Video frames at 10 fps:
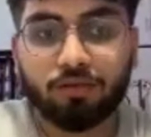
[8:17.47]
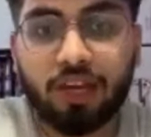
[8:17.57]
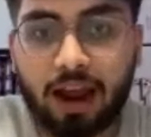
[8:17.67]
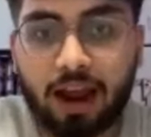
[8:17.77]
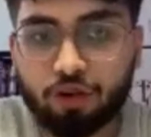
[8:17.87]

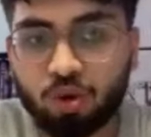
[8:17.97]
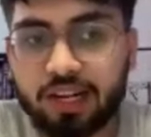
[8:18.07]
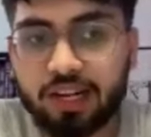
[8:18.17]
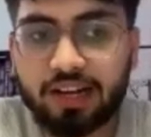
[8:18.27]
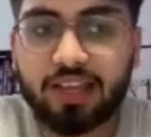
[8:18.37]
we have to
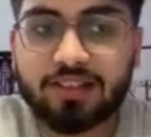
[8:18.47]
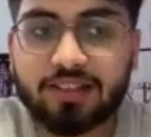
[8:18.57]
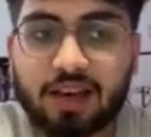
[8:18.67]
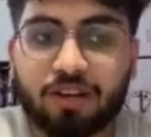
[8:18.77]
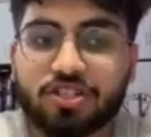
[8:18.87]
clear the
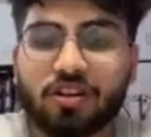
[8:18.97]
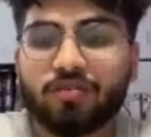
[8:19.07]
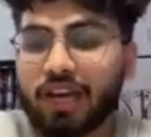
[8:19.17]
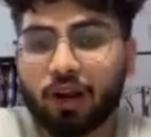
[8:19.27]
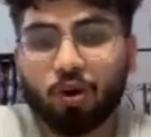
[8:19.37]
examination.
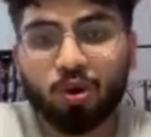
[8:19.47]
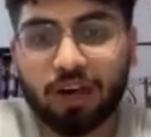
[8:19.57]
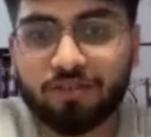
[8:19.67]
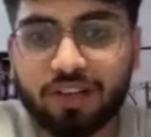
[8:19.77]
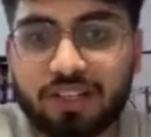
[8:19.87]
We cannot know
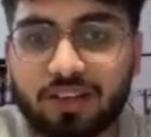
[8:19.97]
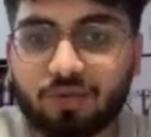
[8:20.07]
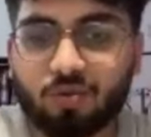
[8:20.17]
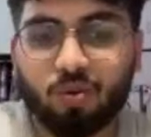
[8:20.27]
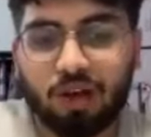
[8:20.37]

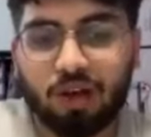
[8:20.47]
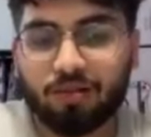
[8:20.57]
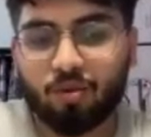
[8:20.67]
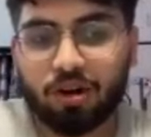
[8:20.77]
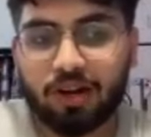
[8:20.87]
everything.
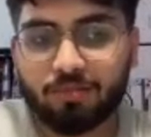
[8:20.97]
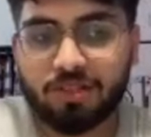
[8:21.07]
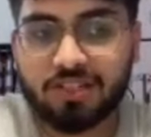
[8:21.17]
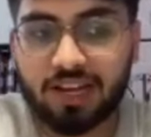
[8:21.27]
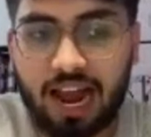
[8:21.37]
What
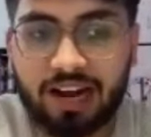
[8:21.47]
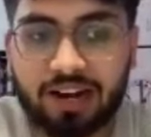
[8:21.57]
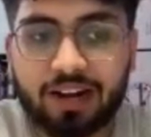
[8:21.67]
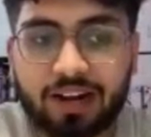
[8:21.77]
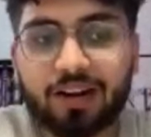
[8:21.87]
mistake I
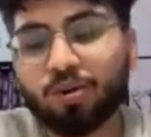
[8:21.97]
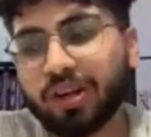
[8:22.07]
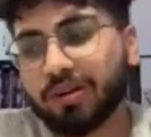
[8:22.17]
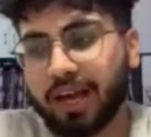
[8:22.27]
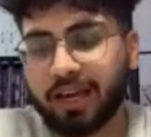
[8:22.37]
did
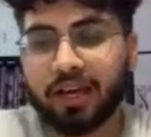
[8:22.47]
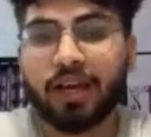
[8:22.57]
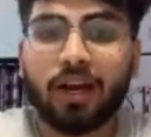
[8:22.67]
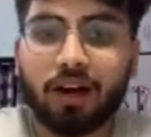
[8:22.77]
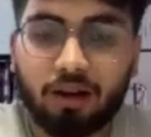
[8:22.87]
during my
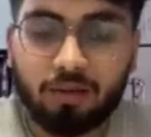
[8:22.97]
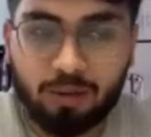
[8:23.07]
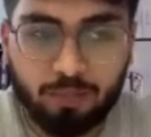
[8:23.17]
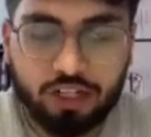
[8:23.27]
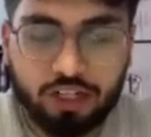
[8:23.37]

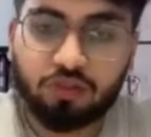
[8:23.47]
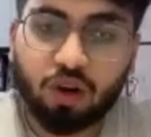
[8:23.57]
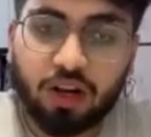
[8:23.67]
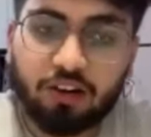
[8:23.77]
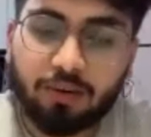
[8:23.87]
preparation
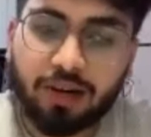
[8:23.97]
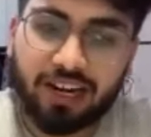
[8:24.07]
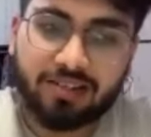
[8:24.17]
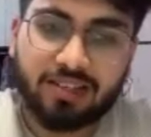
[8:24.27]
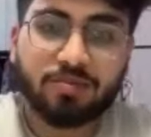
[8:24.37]
for government
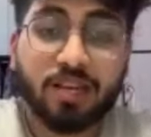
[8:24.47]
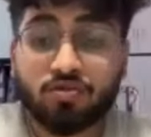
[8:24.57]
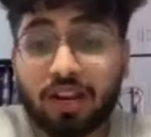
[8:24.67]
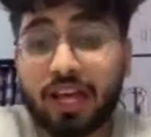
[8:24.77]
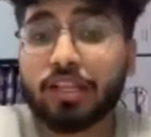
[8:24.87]
exams as
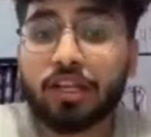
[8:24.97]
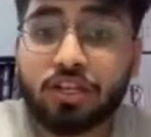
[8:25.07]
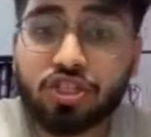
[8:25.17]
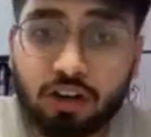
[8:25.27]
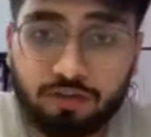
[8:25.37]
well, and the
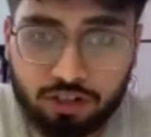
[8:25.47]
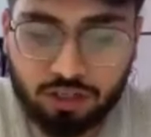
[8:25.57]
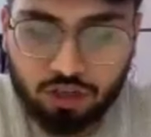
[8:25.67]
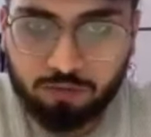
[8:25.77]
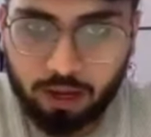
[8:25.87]
initial
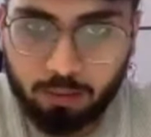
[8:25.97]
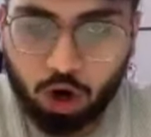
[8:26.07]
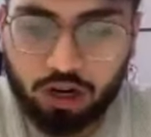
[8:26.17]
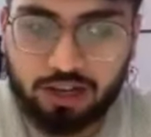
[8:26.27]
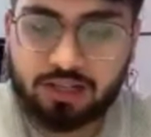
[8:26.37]
phases of my
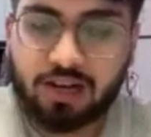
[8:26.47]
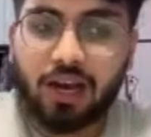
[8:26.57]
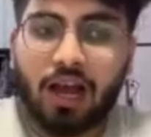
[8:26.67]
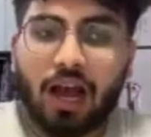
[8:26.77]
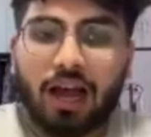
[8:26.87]
mock test,
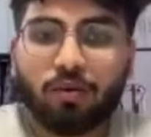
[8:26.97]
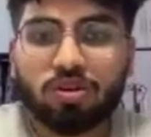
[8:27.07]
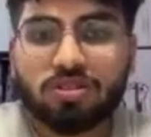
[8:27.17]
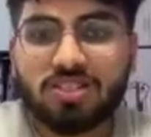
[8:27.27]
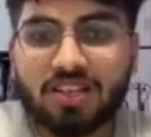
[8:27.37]
I
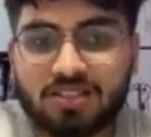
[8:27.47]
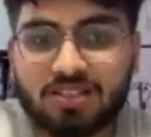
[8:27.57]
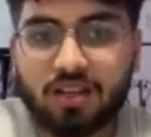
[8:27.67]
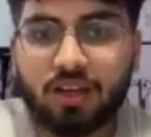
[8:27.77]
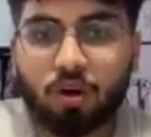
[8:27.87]
was
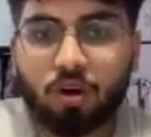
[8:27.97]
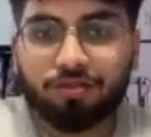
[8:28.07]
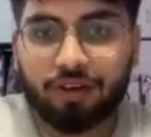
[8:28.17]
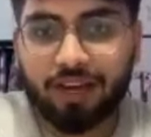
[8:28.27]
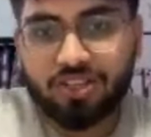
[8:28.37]
just thinking of
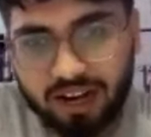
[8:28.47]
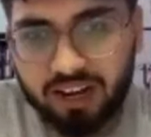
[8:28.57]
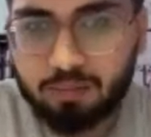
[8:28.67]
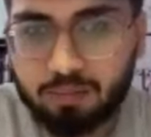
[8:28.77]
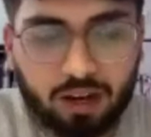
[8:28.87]

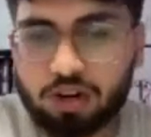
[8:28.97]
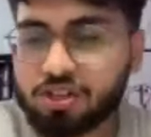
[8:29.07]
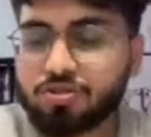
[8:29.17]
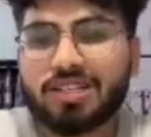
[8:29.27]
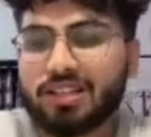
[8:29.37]
expanding my
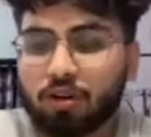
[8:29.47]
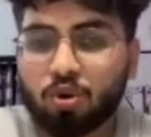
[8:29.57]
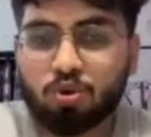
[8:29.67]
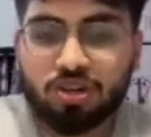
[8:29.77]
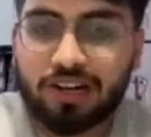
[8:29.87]
knowledge, but
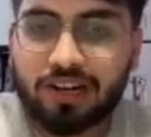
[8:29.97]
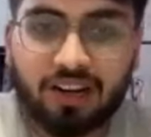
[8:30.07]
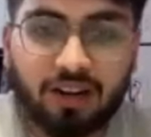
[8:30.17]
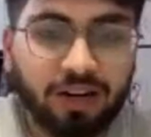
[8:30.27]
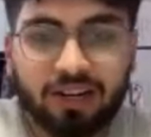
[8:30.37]
to certain
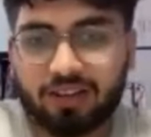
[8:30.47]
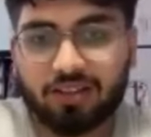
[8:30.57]
limit,